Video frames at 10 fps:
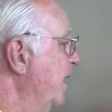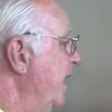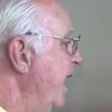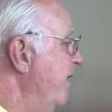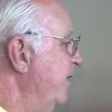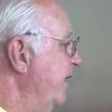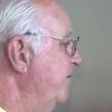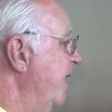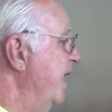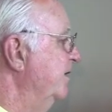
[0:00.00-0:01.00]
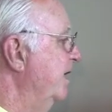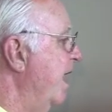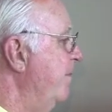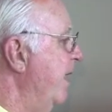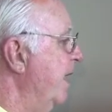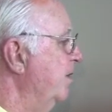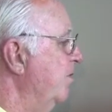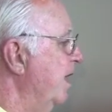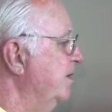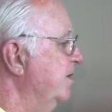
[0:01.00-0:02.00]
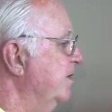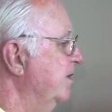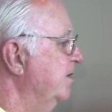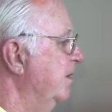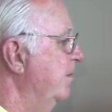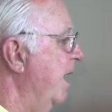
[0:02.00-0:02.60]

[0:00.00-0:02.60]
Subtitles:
They have an advanced combat direction system,